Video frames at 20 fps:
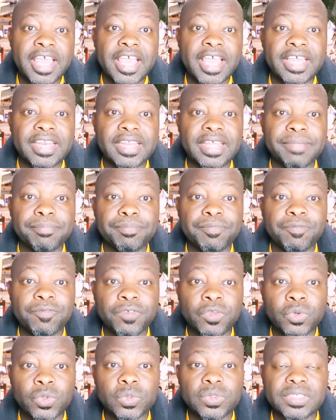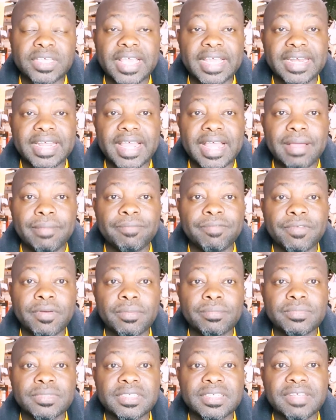And the fuse can come
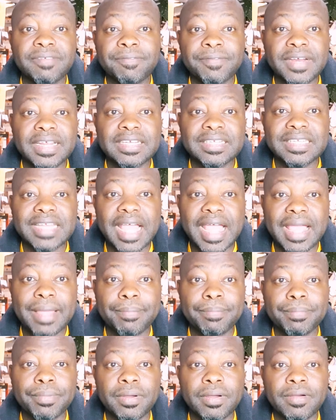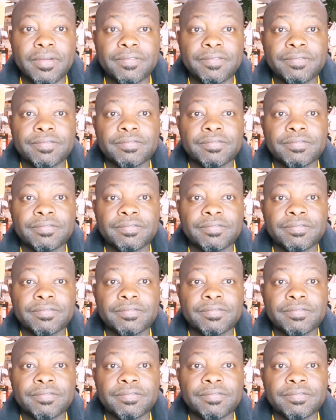from different type of